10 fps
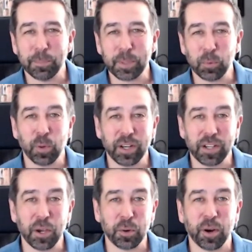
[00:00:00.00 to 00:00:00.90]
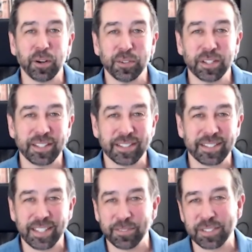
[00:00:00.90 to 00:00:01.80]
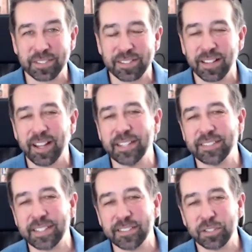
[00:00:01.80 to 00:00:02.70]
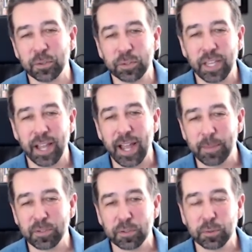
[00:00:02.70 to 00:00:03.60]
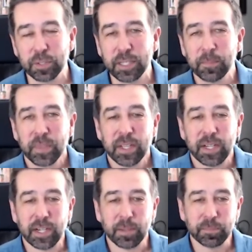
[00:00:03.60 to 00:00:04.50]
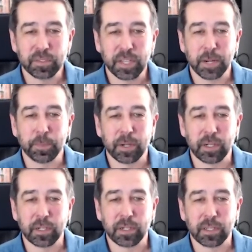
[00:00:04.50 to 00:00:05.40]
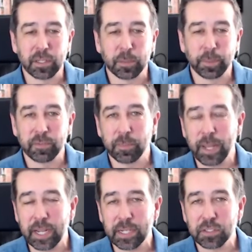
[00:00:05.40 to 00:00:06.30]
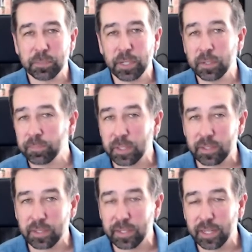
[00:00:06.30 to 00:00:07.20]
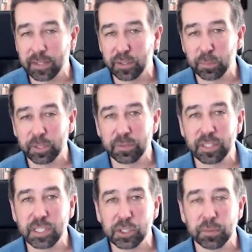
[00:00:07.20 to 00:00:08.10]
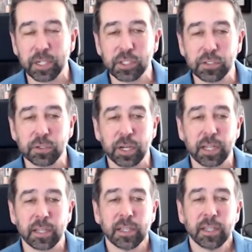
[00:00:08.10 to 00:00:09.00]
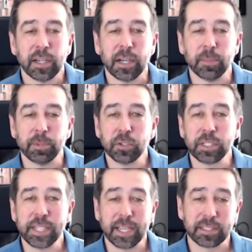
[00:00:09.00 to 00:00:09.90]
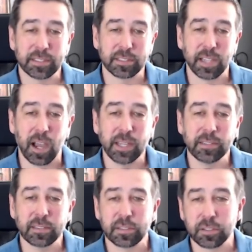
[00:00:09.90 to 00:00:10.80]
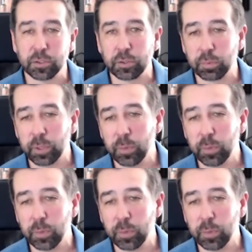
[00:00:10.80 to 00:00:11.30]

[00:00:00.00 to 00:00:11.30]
people want to know, are you going to give us the slides? And so, yeah, absolutely. Set up a little bit of a mechanism here. Again, a little bit of a lead generation trick, but you can text designs to